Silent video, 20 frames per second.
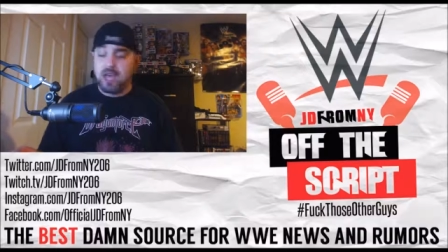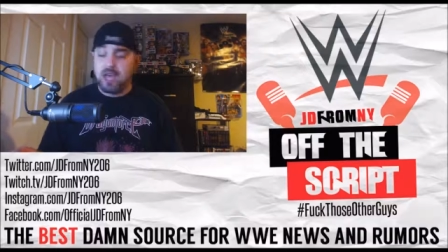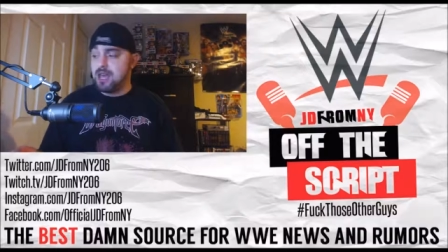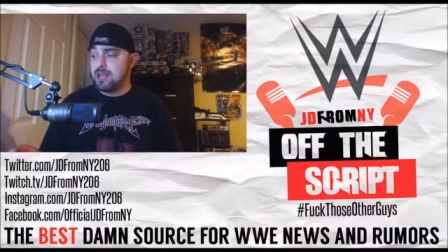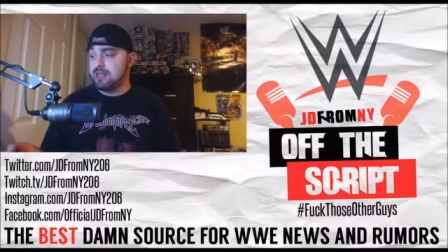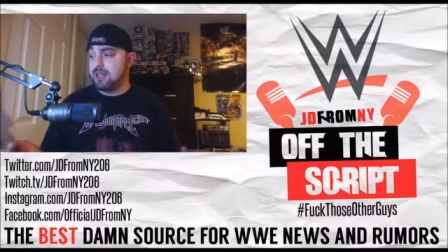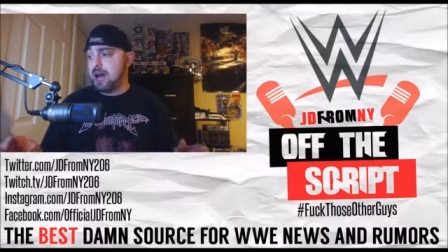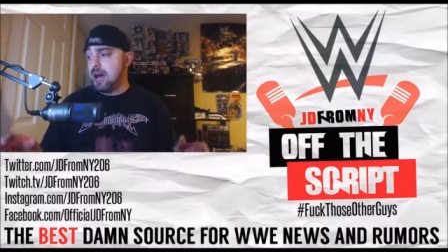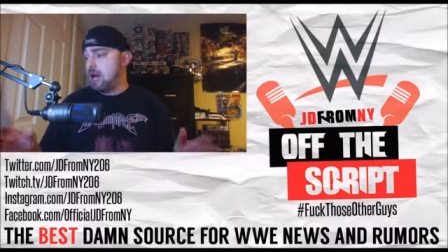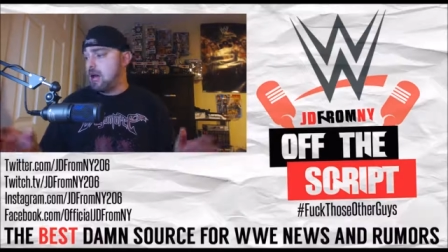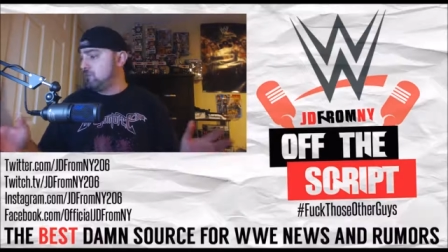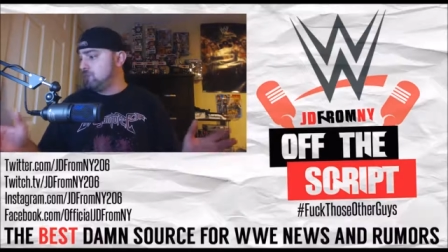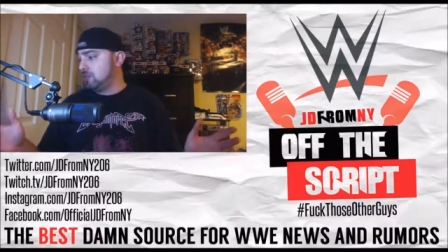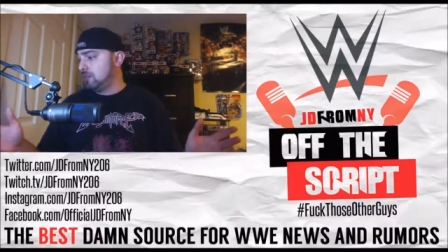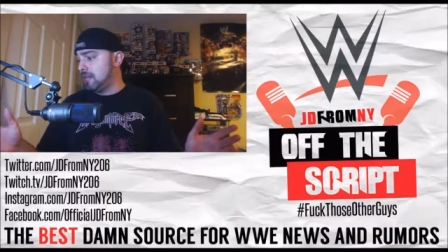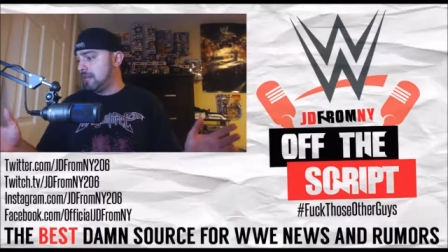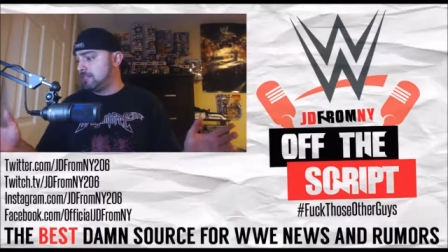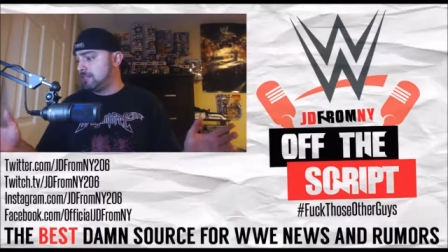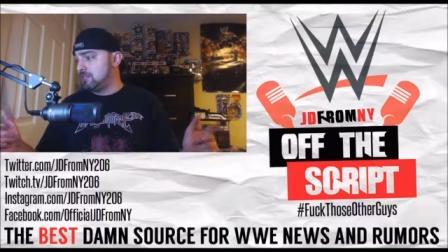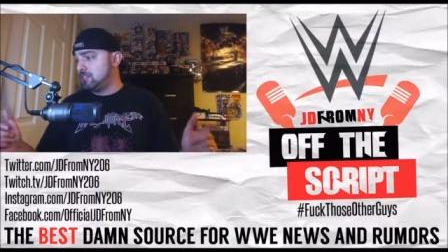and I
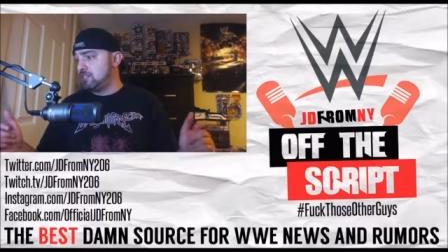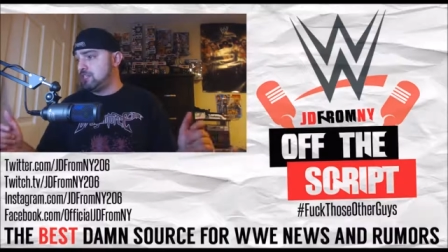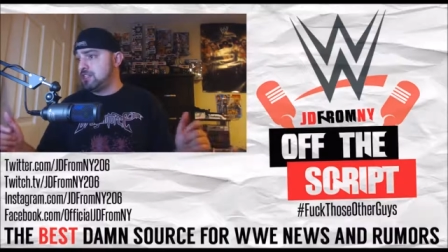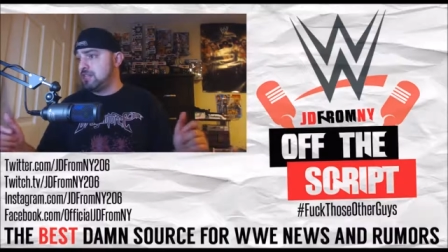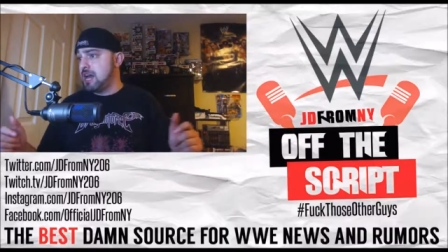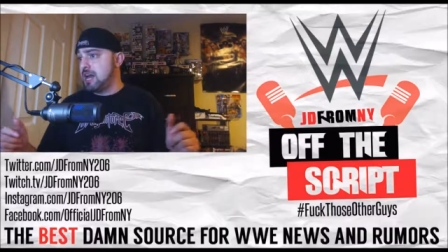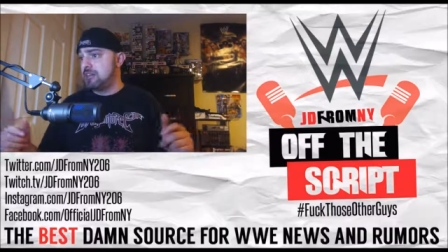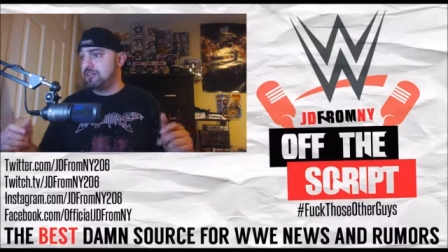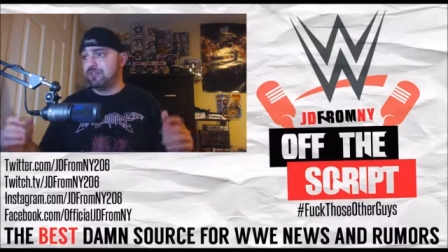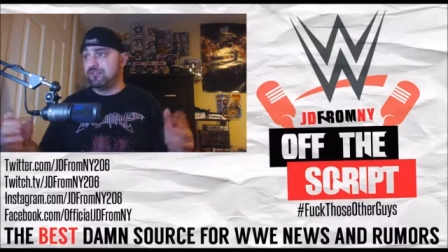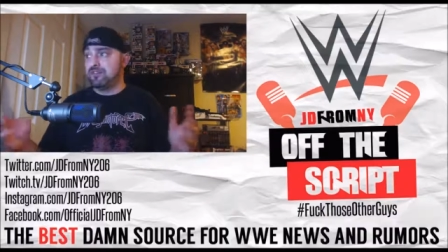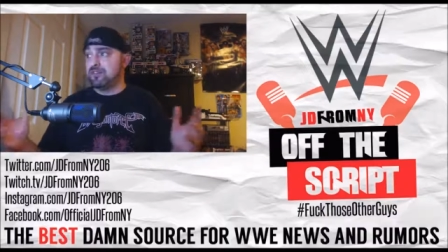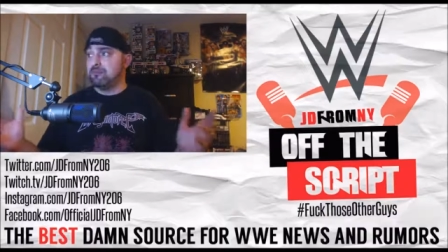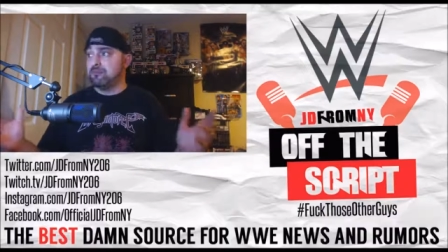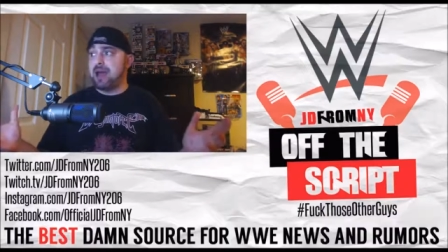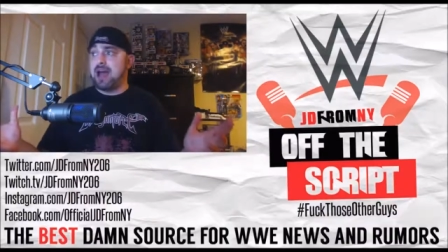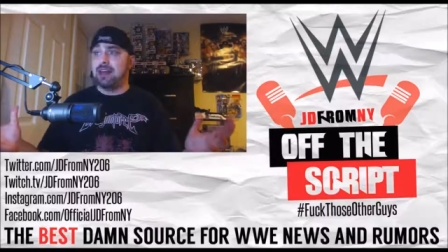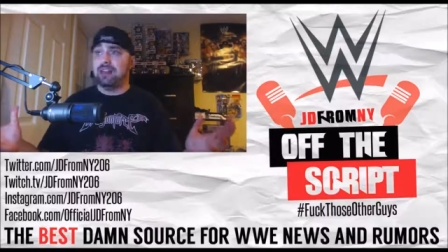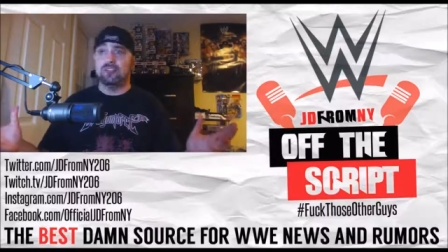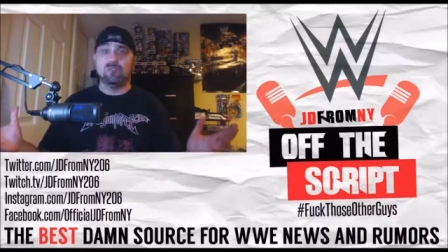would like to see that if
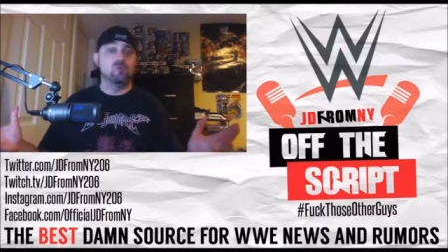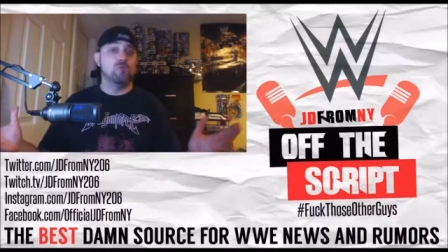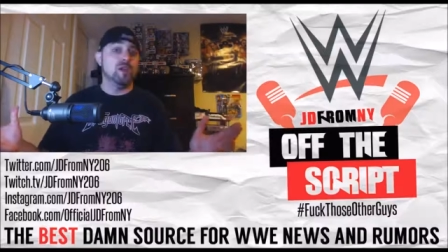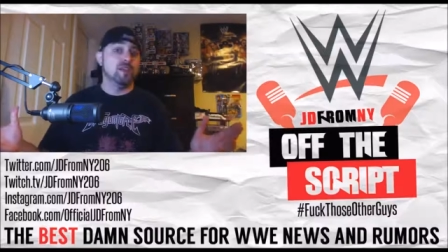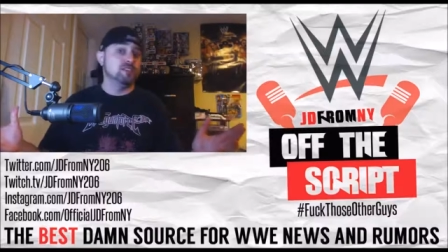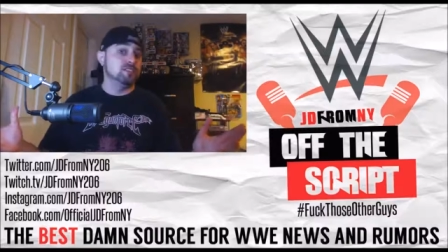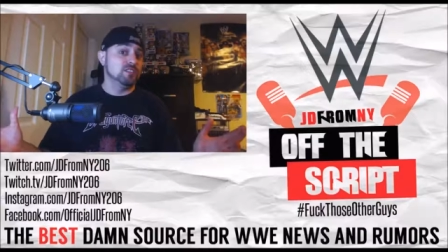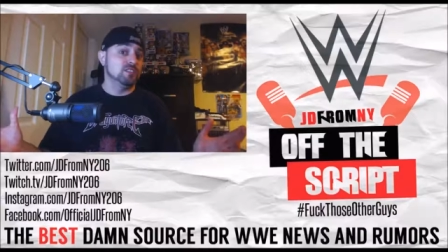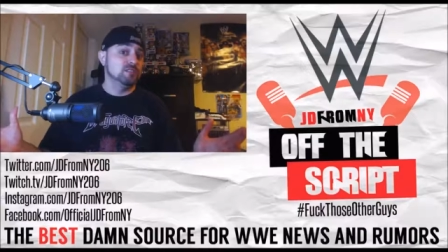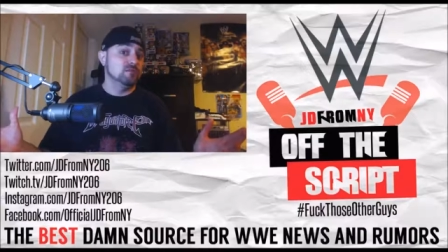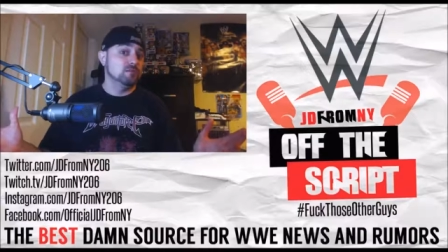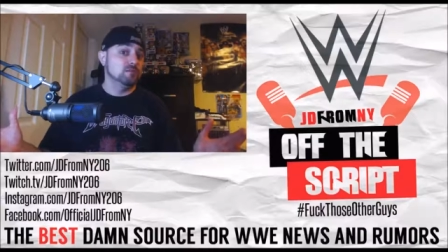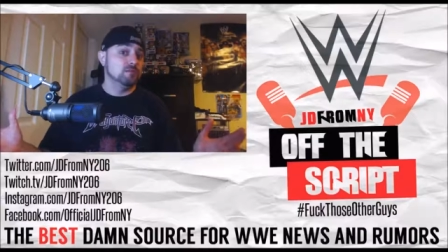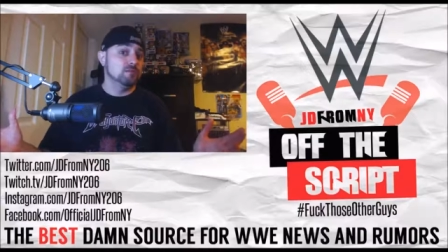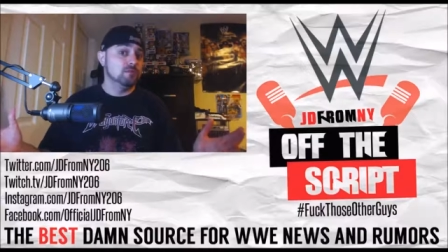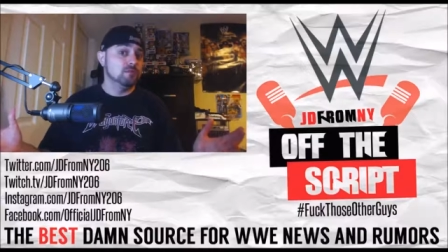Finn Balor wins it.